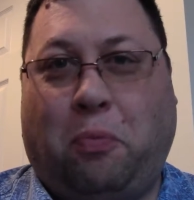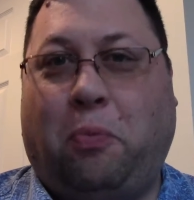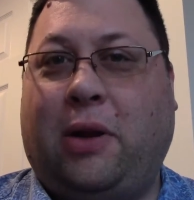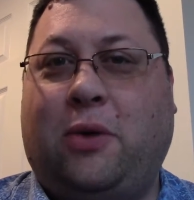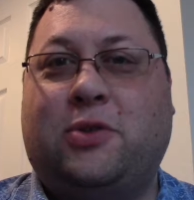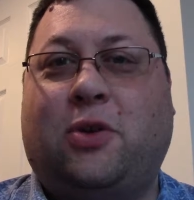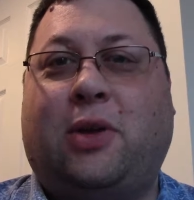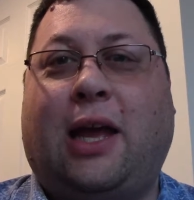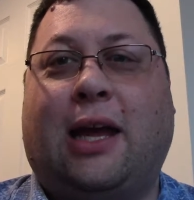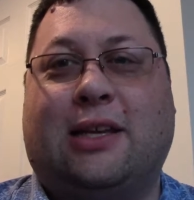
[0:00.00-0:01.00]
but it was
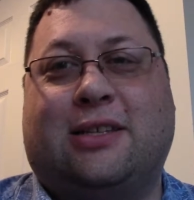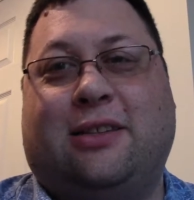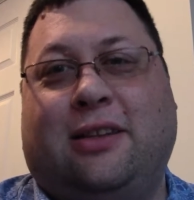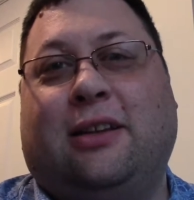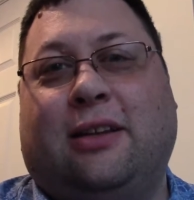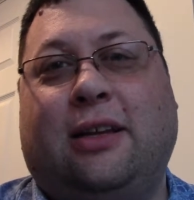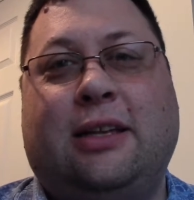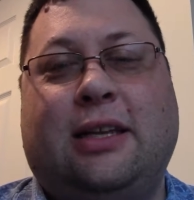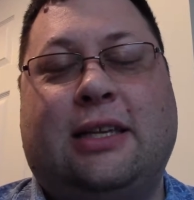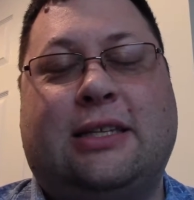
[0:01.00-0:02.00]
okay because
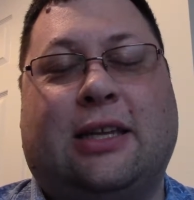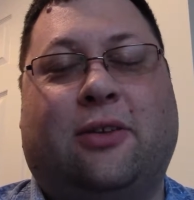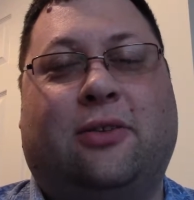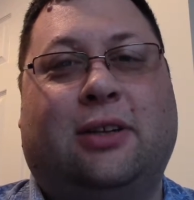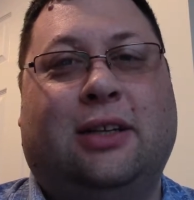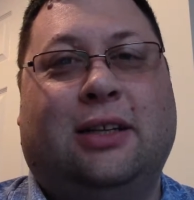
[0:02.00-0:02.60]
it still